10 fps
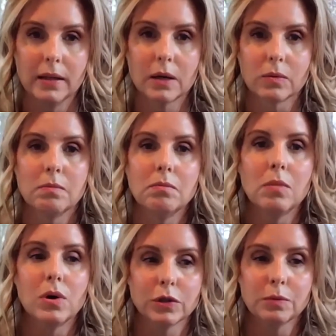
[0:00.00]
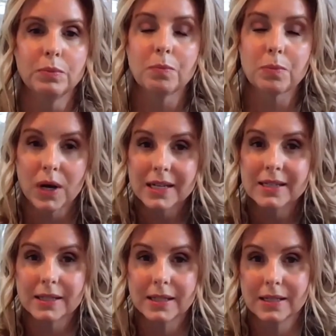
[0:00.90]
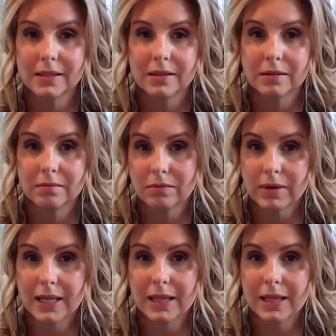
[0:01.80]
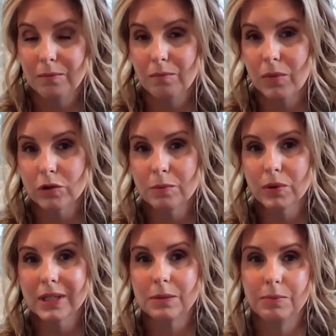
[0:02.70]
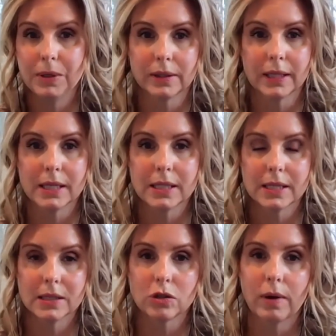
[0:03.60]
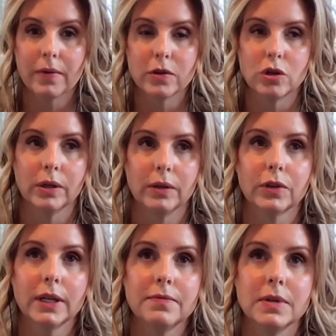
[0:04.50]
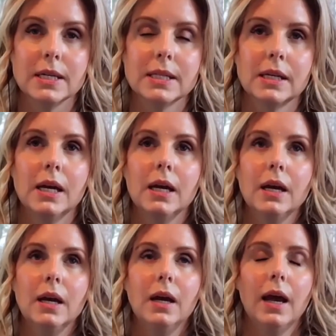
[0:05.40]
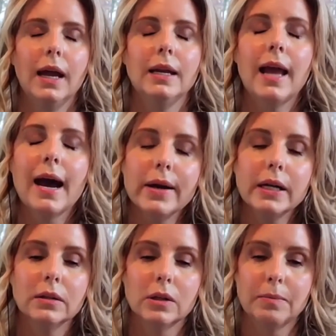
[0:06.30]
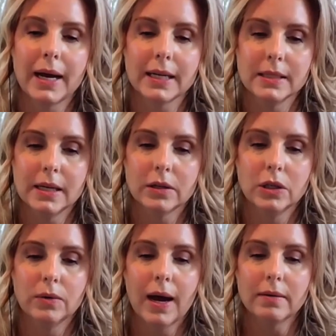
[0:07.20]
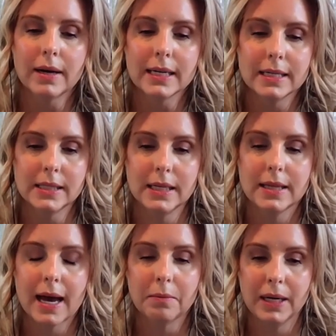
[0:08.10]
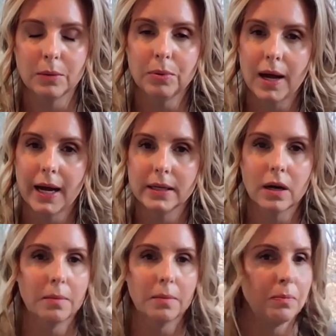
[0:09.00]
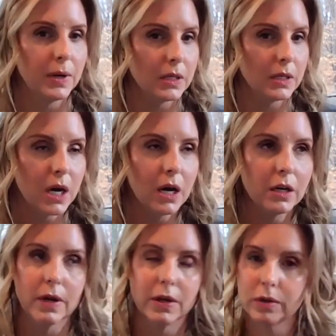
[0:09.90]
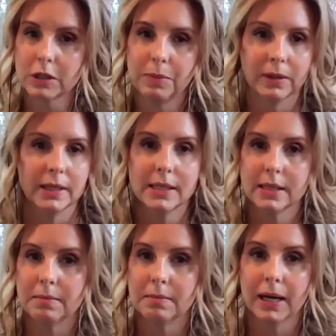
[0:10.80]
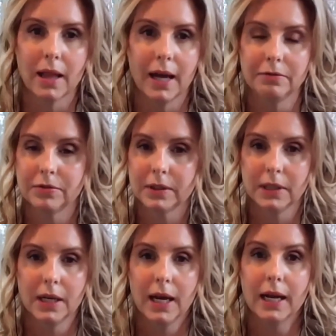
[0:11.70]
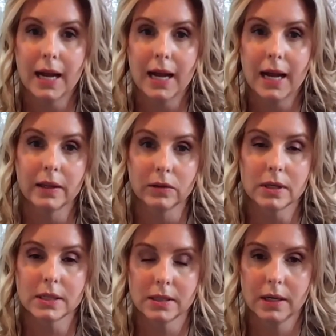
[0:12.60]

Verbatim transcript: There were multiple processes, right? And multiple experiences throughout the journey of forgiveness. And now I can look back and tell you how I can see that being applied to a ton of other experiences in my life and how that looks.